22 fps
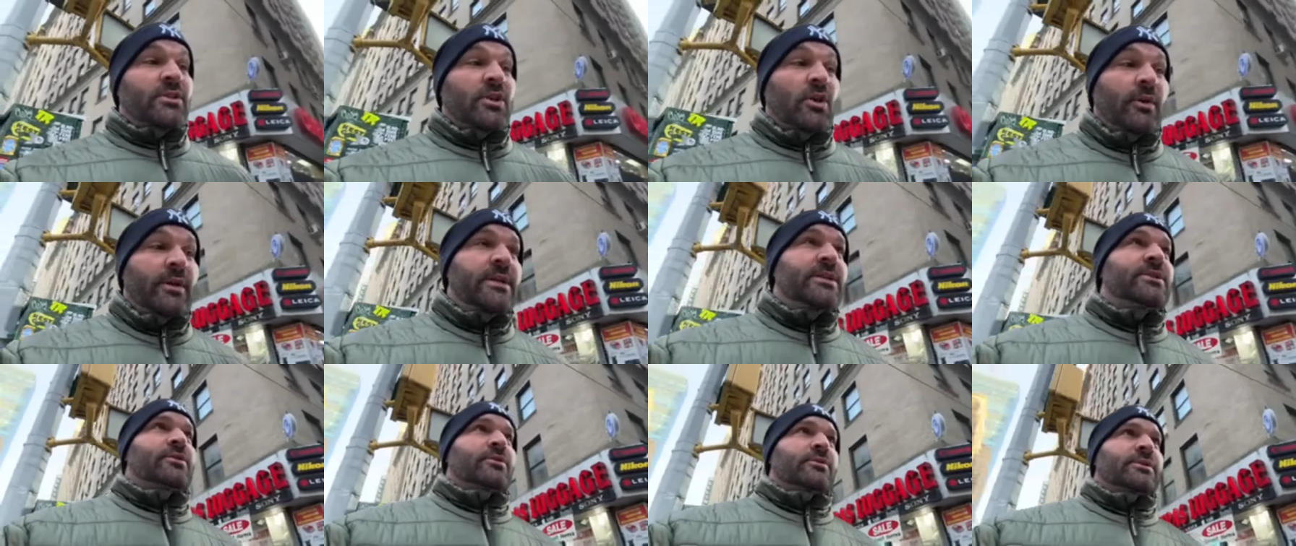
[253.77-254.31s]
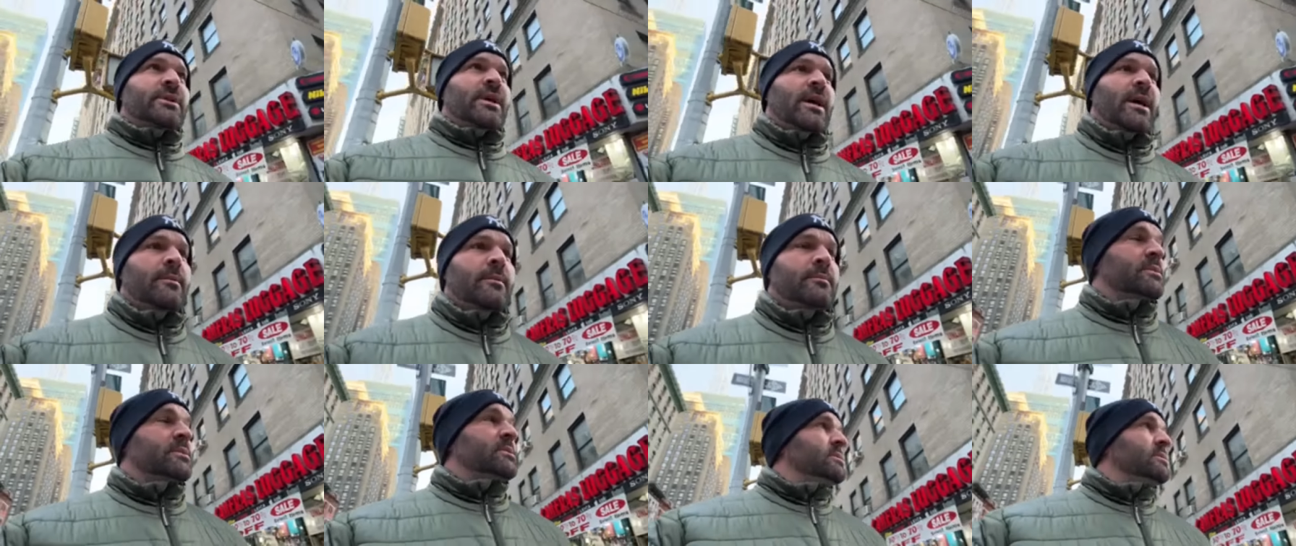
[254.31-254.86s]
all Eastern
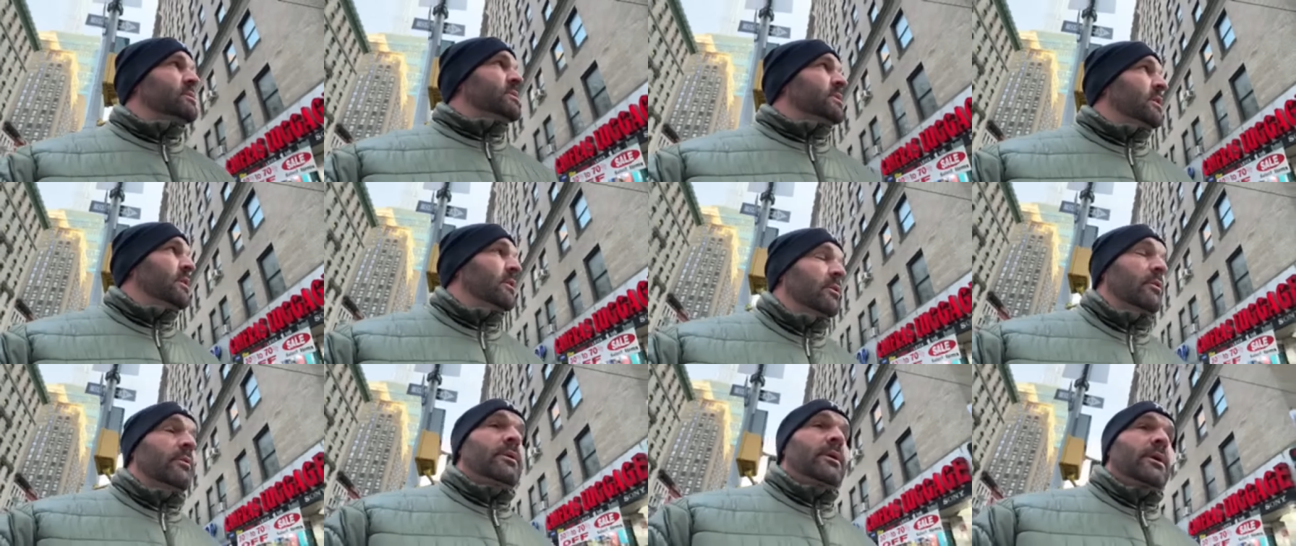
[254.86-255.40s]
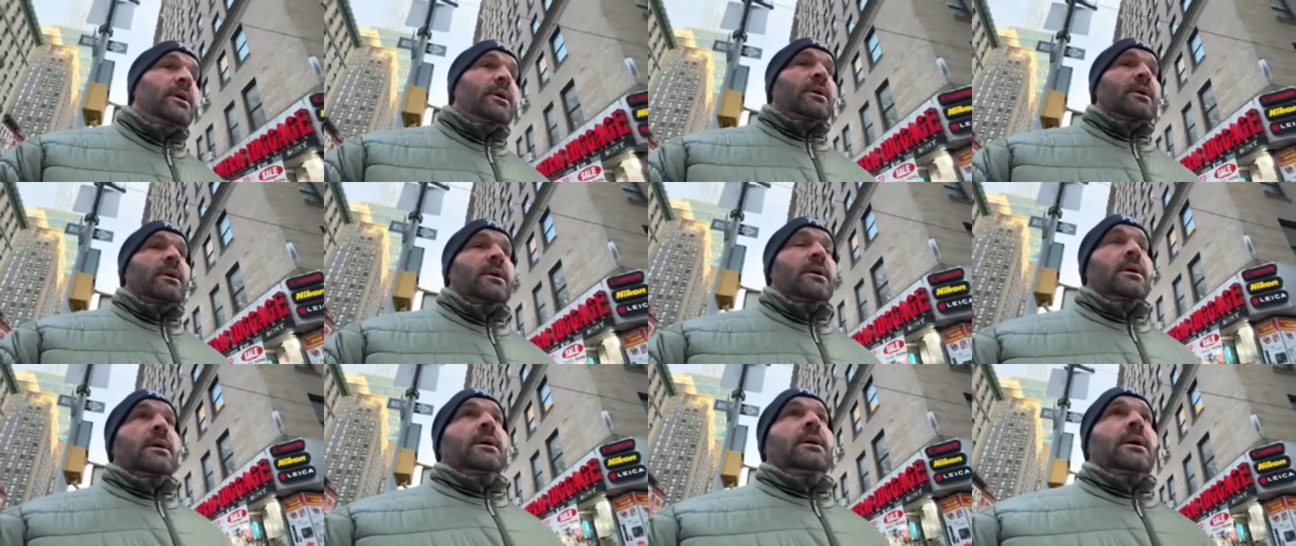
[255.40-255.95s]
times. So,
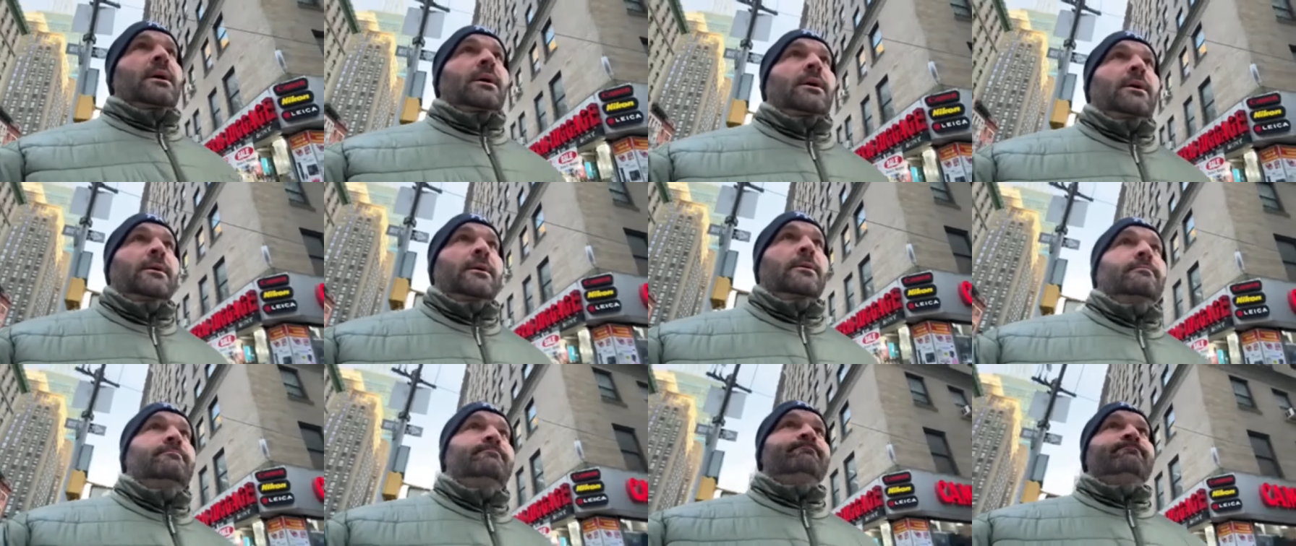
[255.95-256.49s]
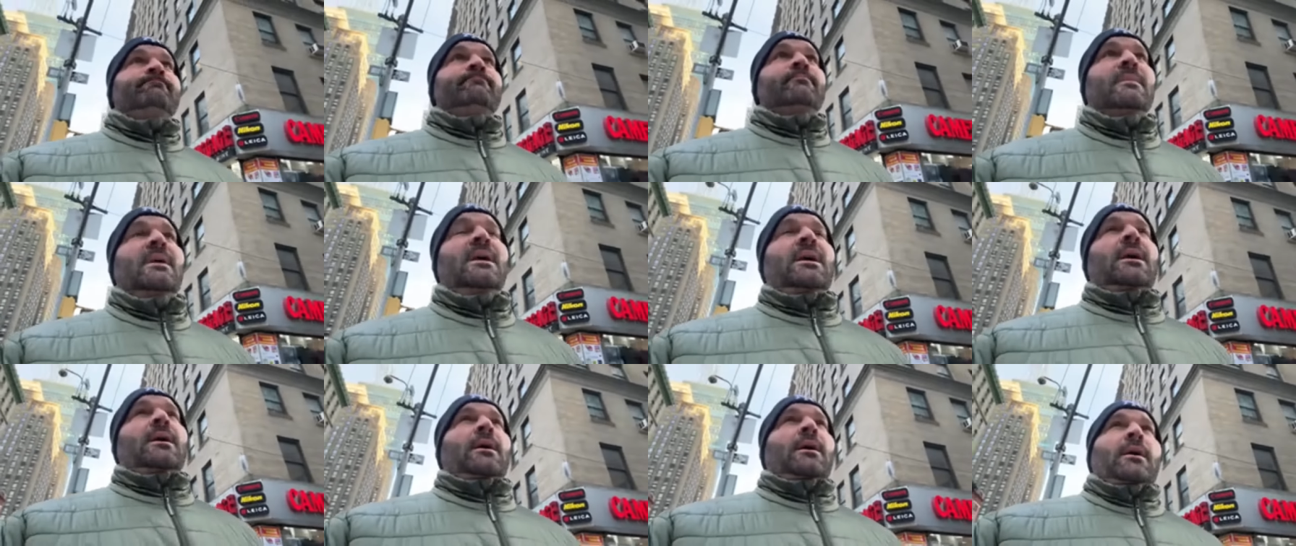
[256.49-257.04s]
um,
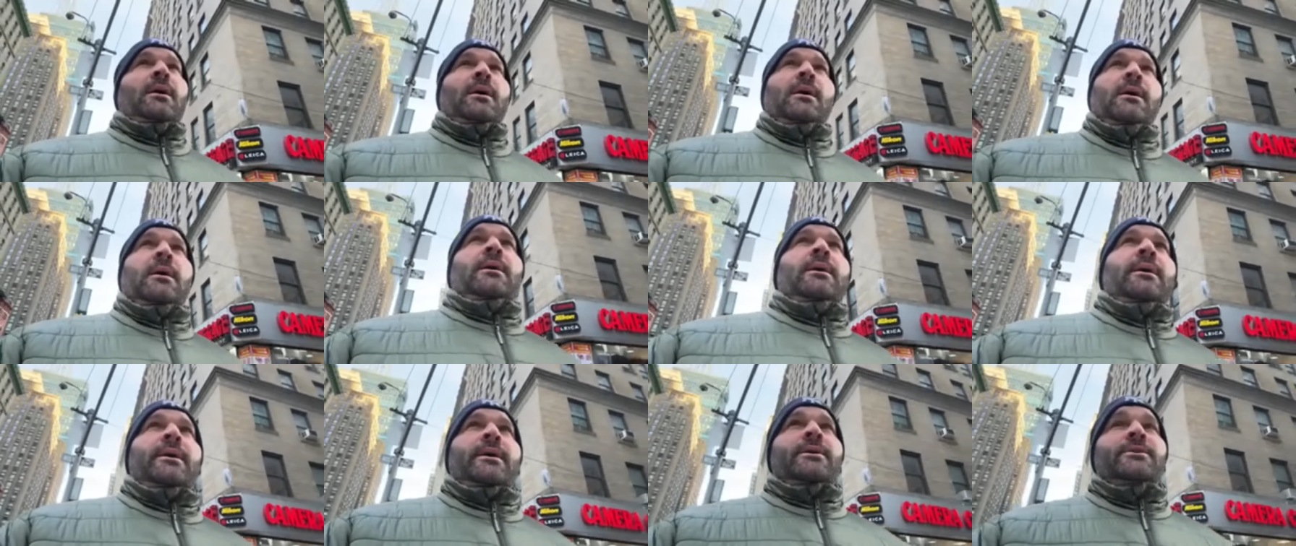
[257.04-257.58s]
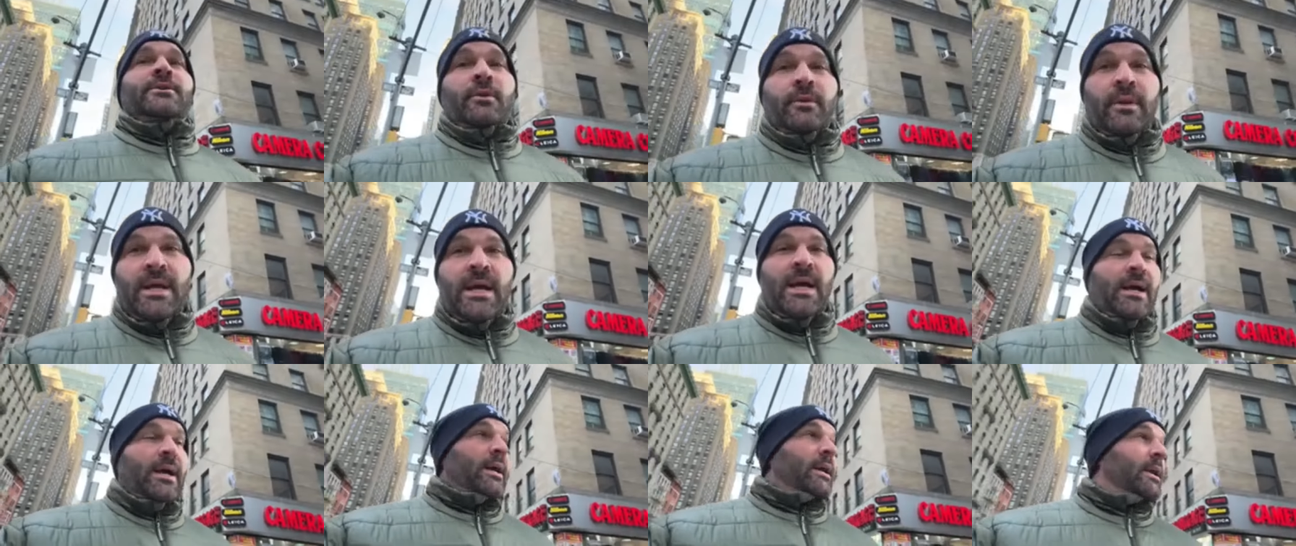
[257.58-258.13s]
so
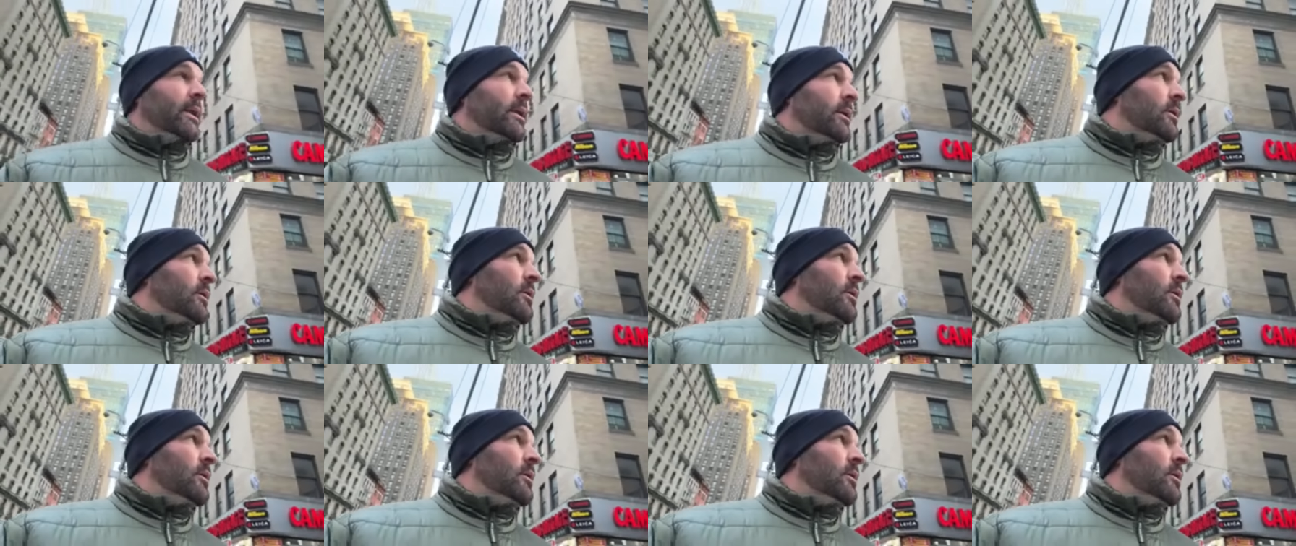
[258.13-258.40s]
9,